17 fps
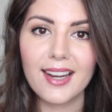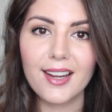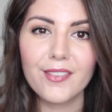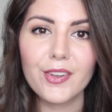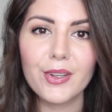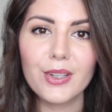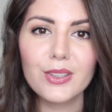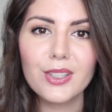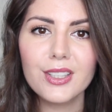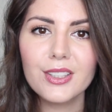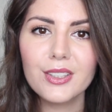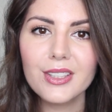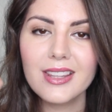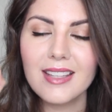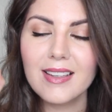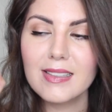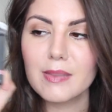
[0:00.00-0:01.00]
and I've heard a lot of
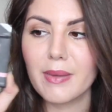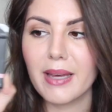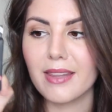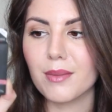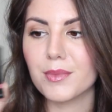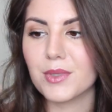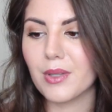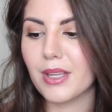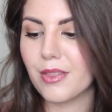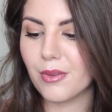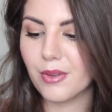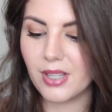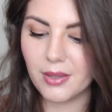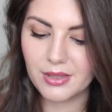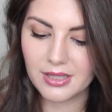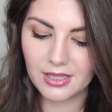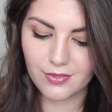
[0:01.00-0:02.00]
good things about them, so I
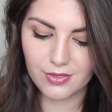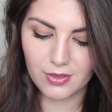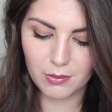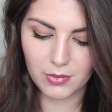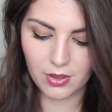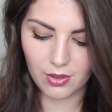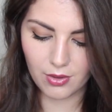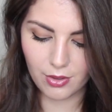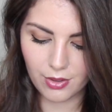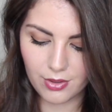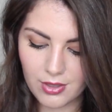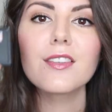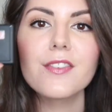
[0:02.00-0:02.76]
thought I would give them a go.